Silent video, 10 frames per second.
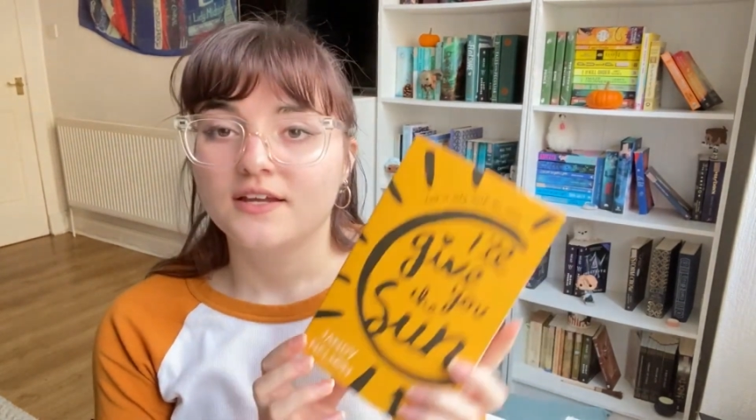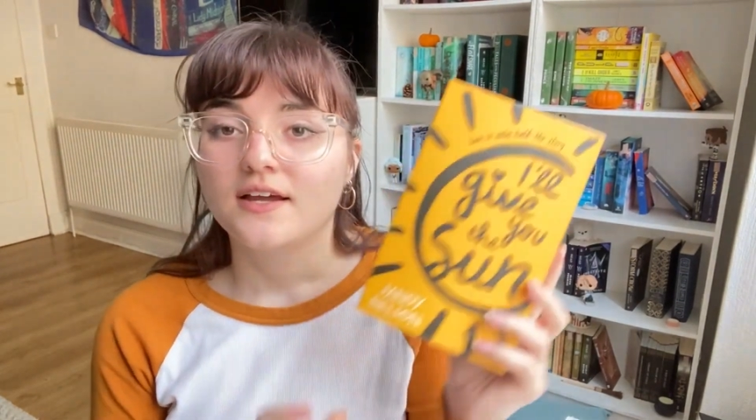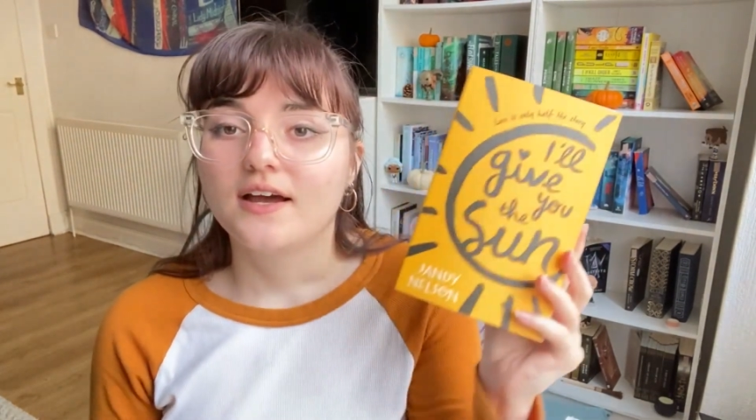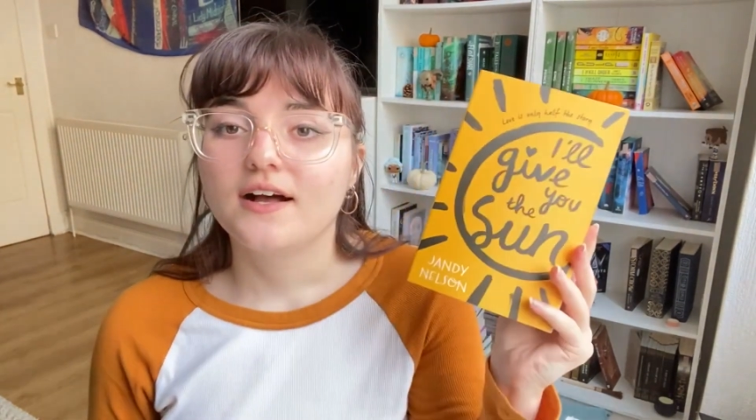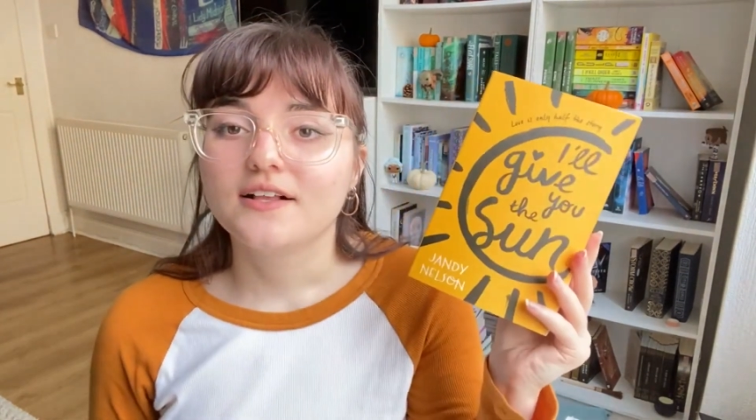
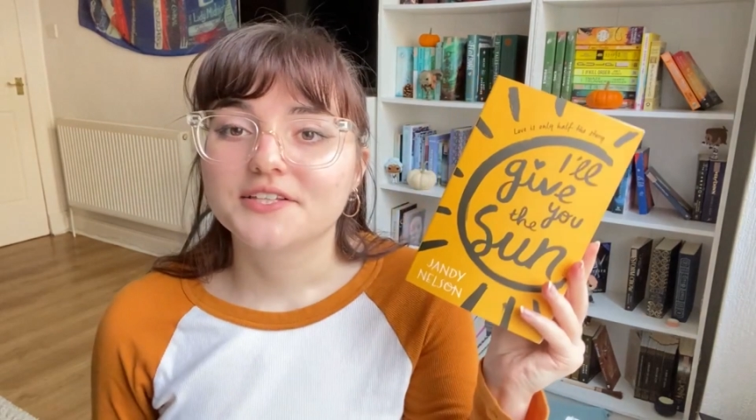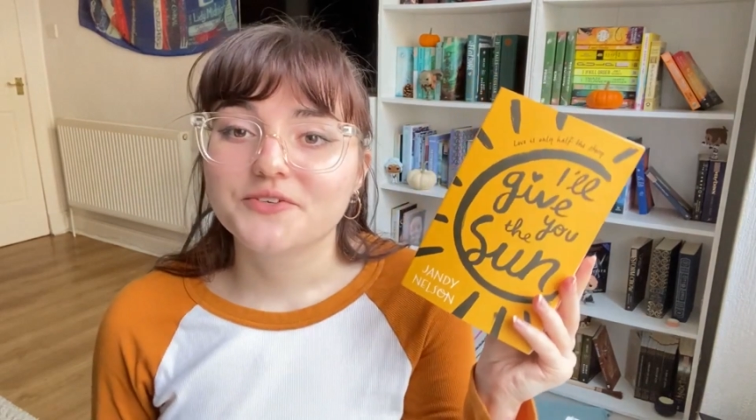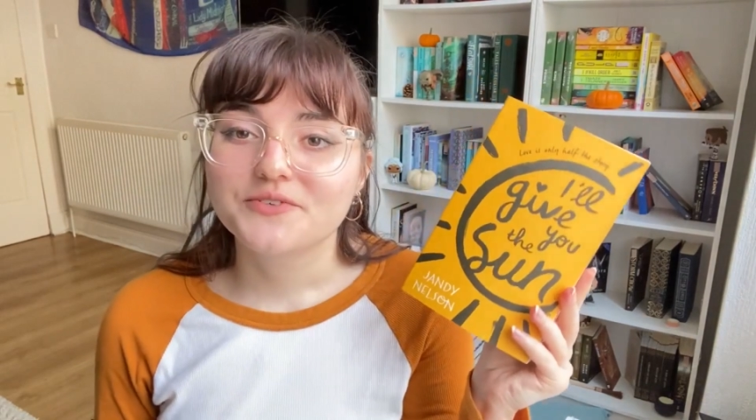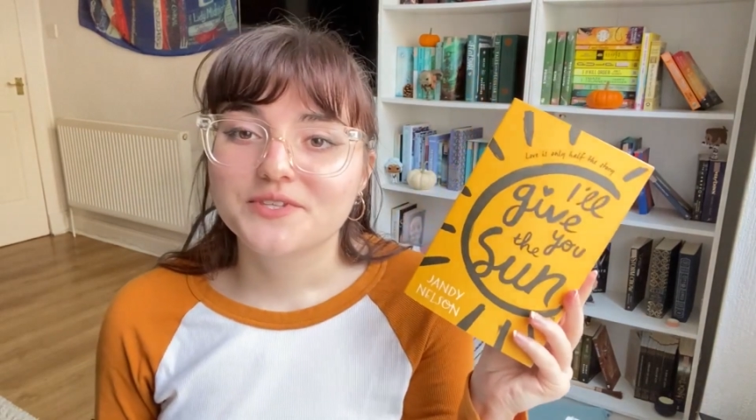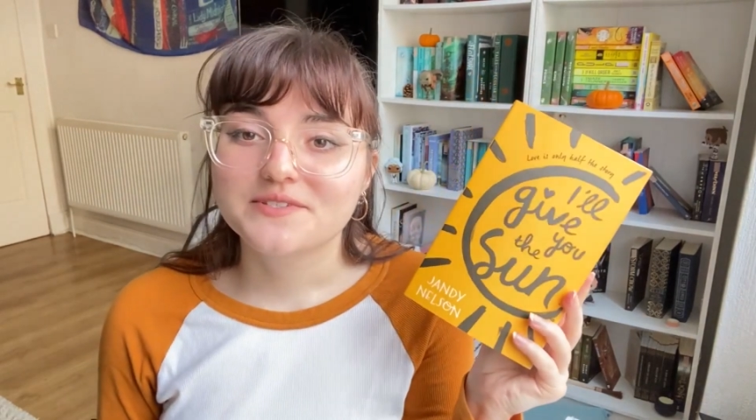I'll Give
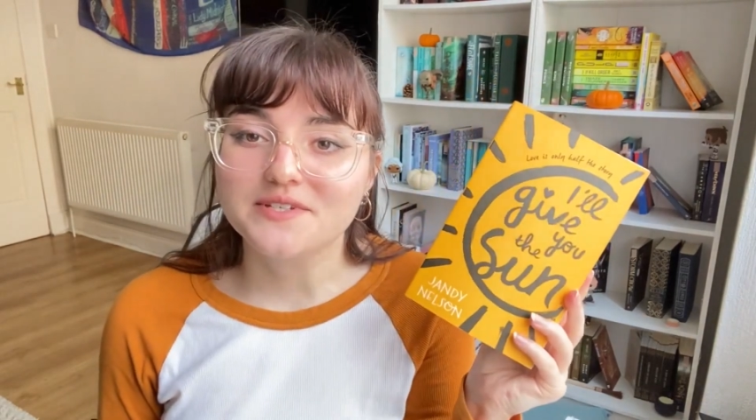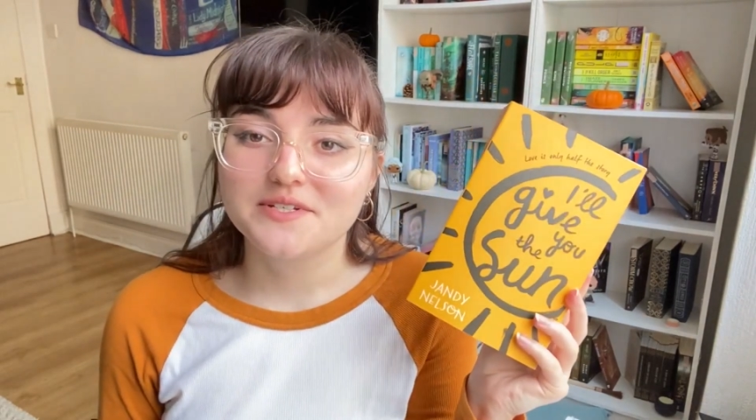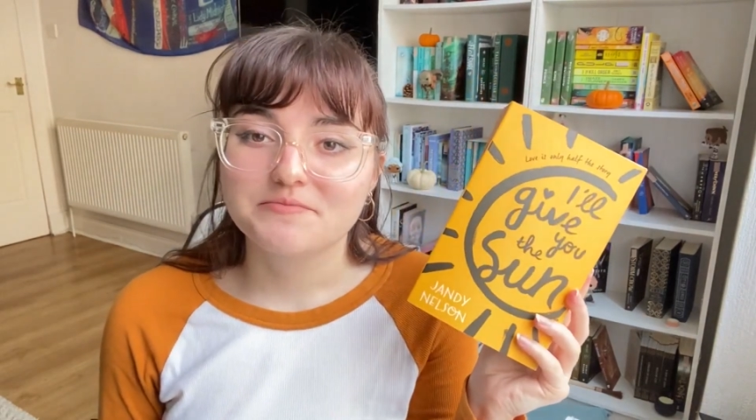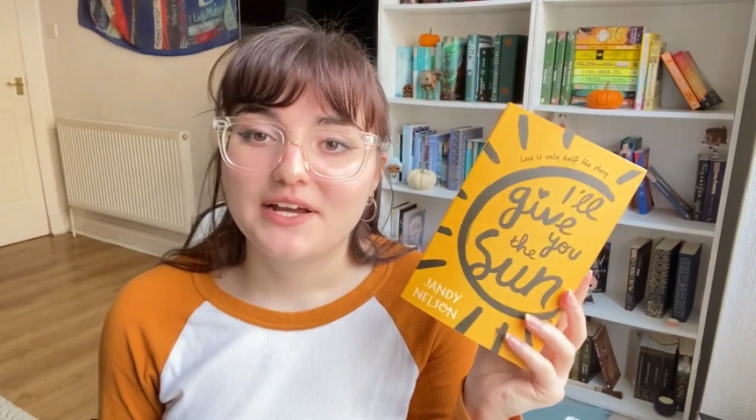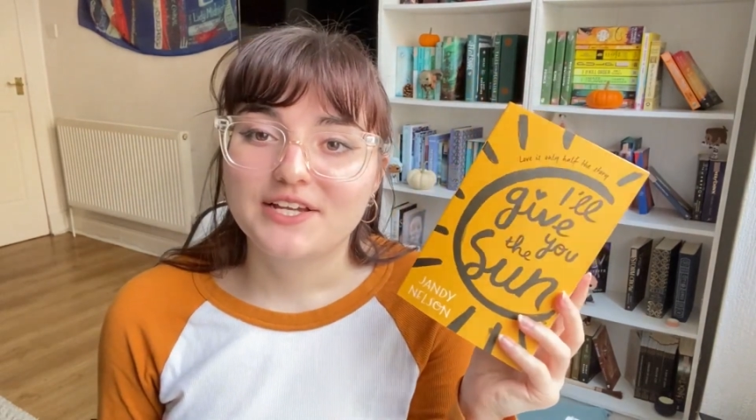You the
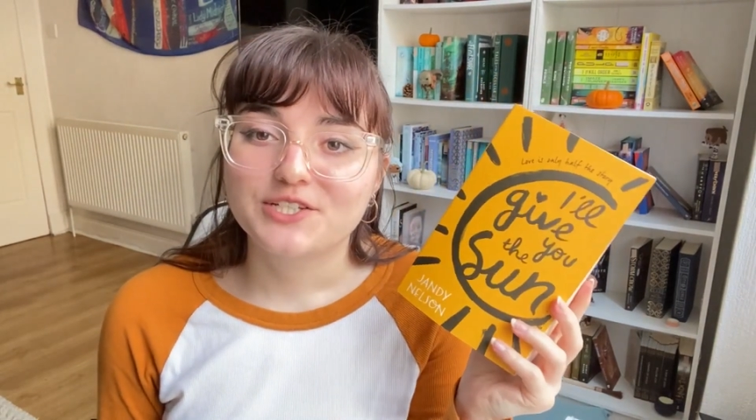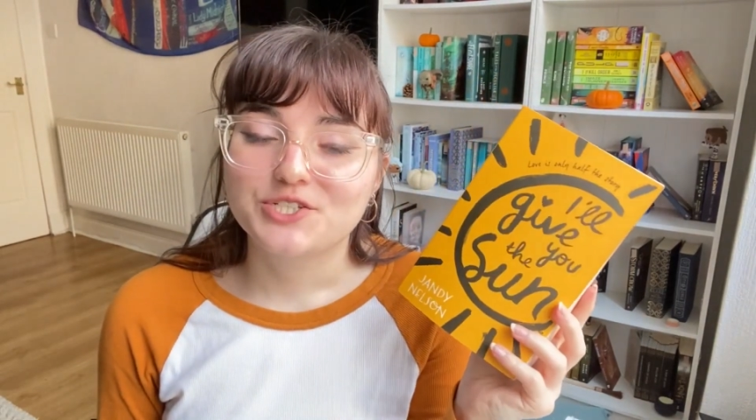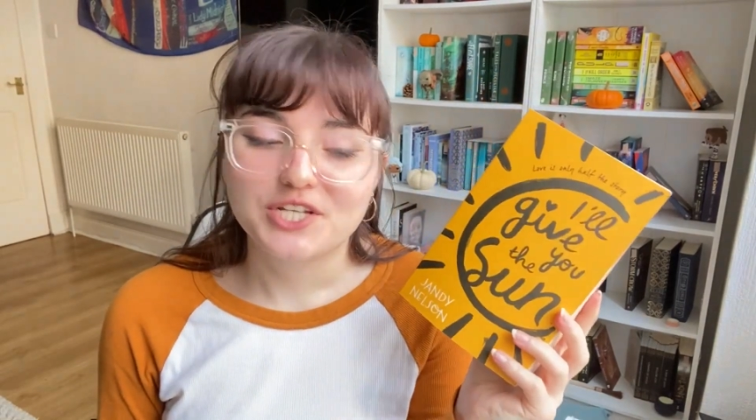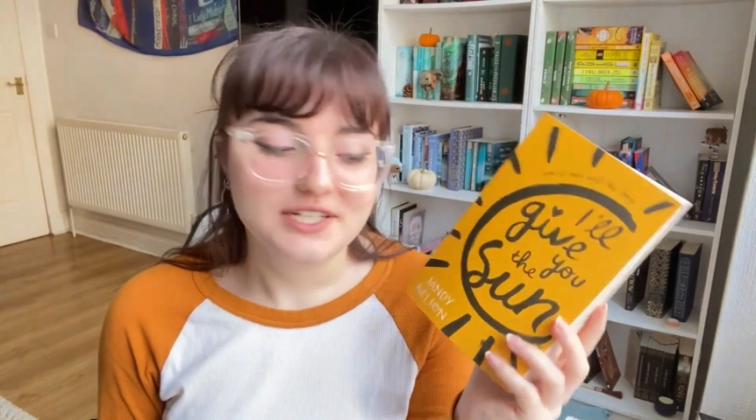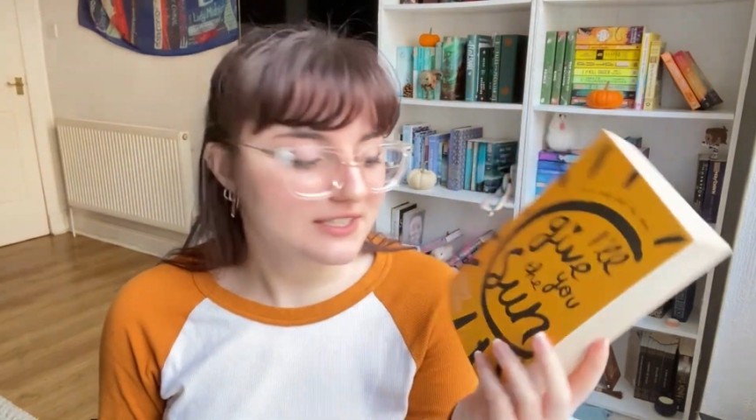Sun by
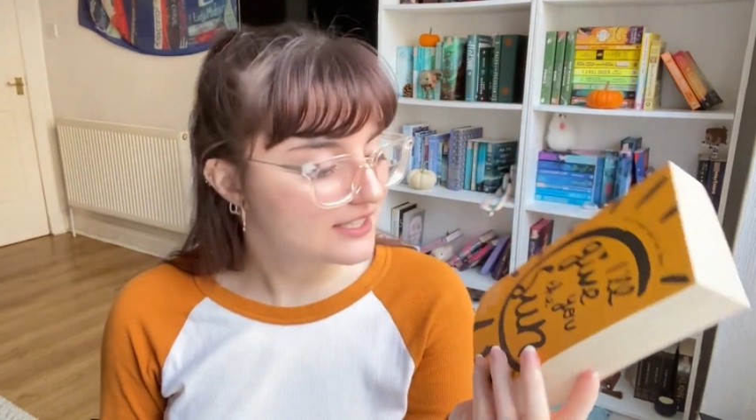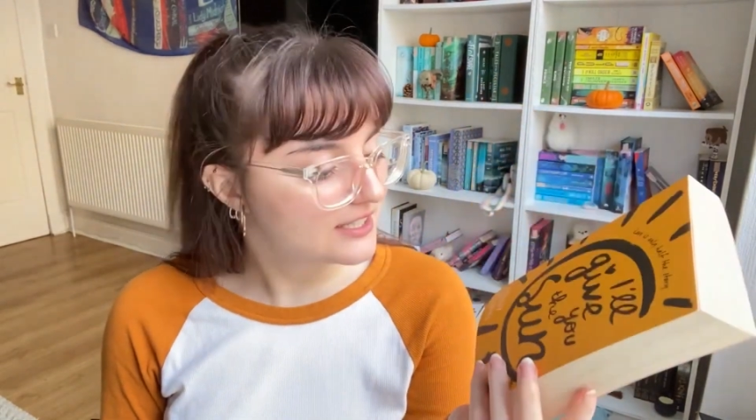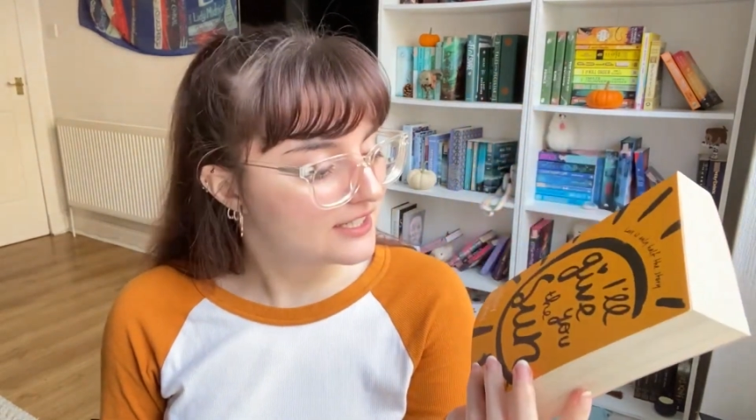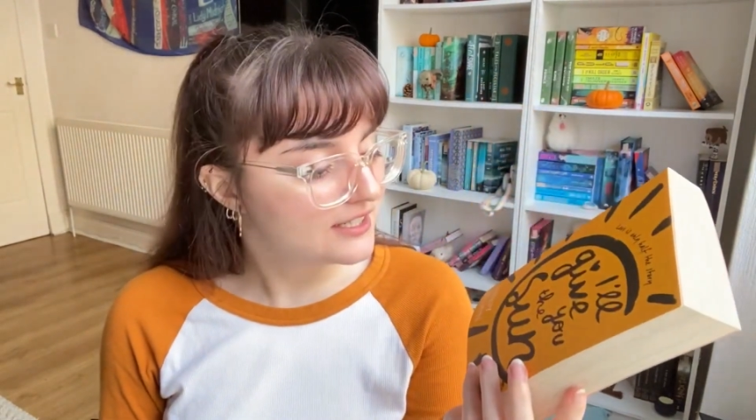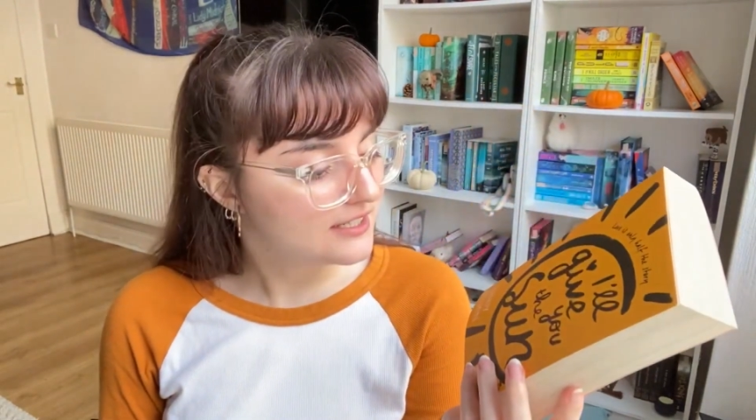
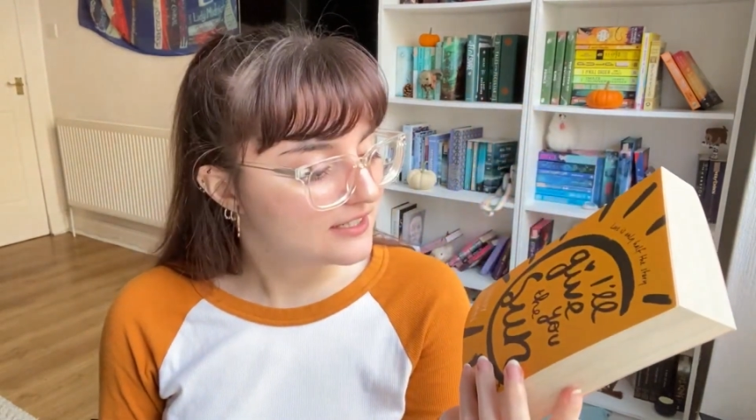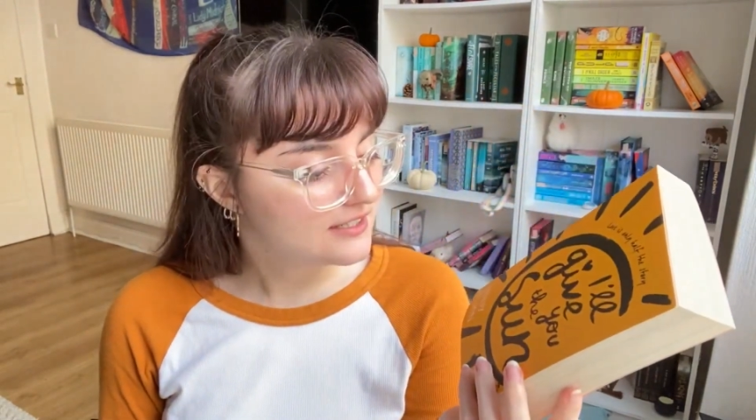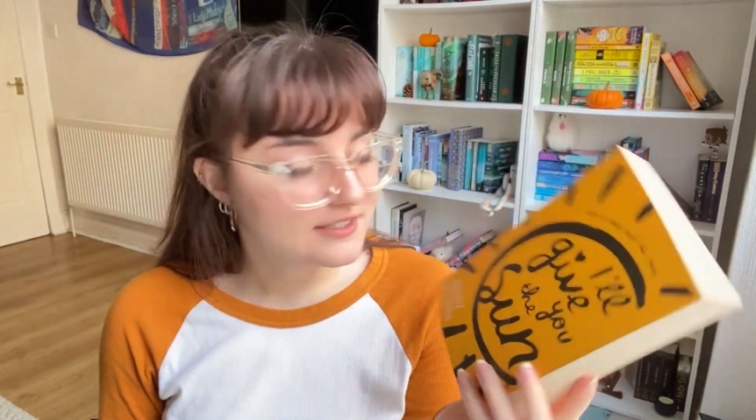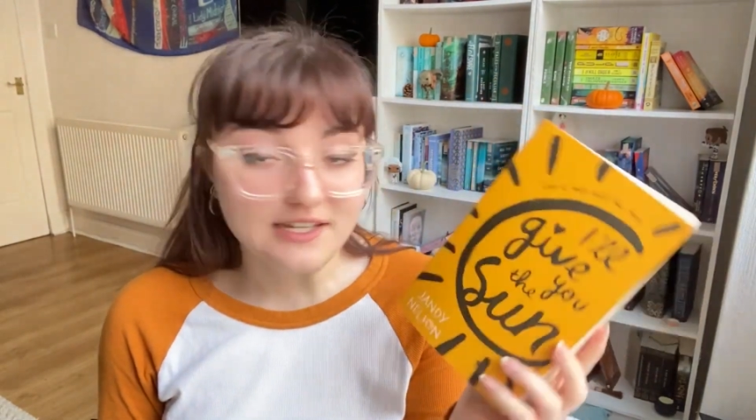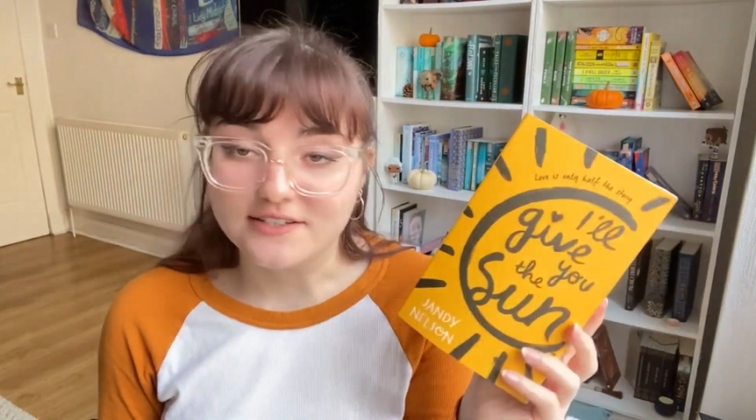Jandy
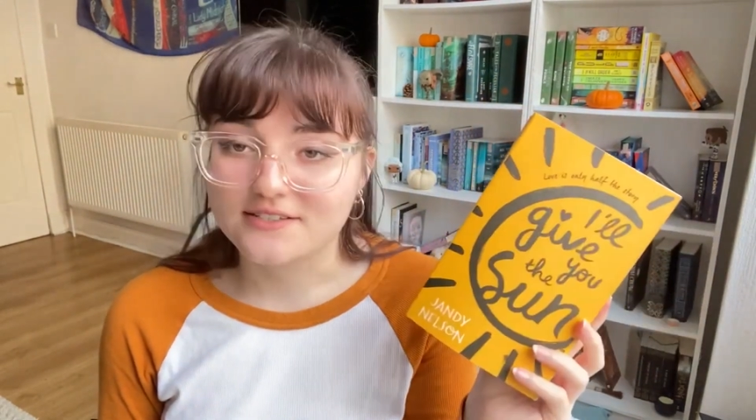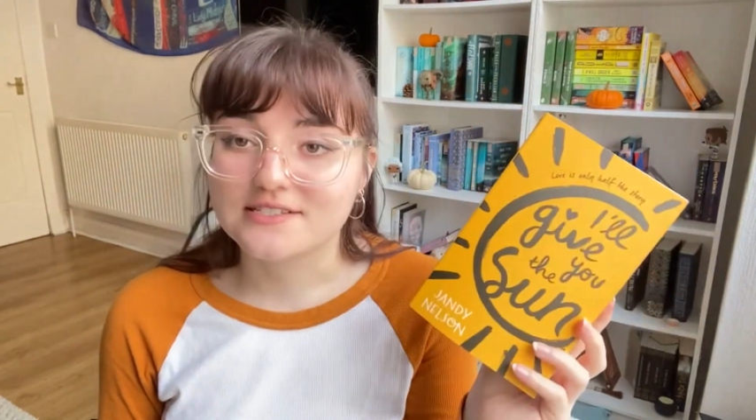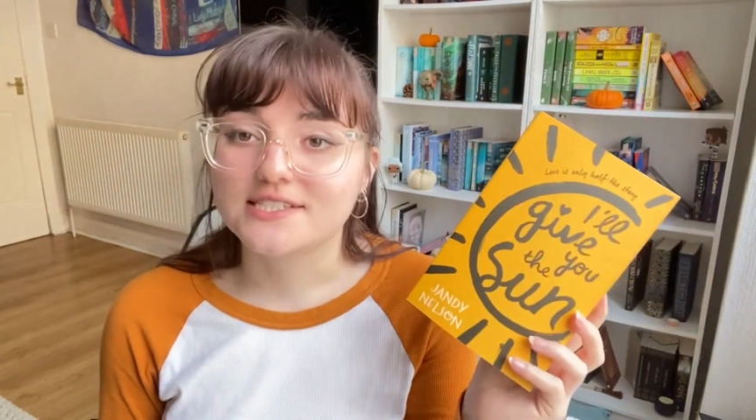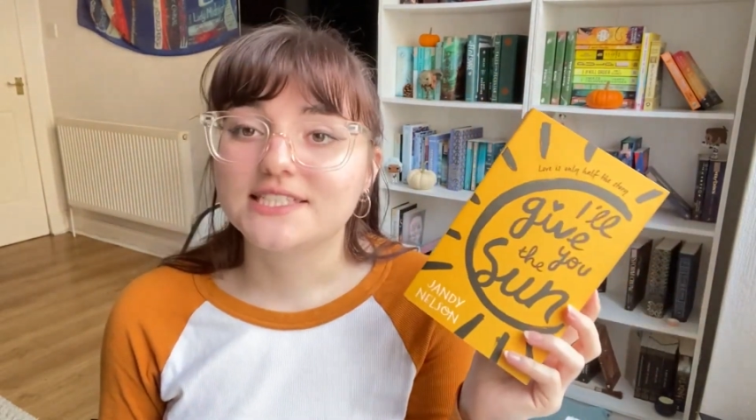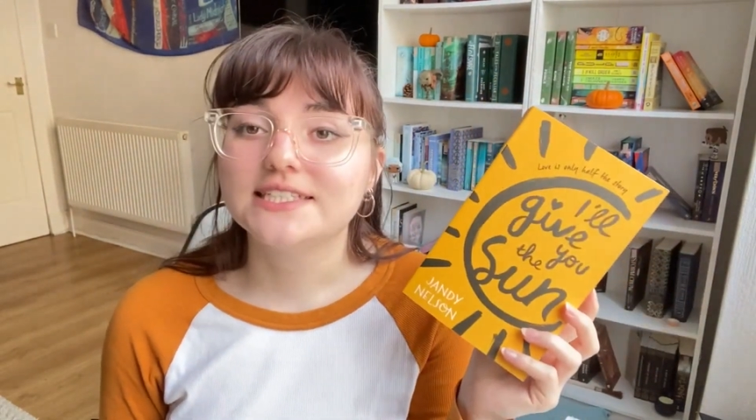Nelson.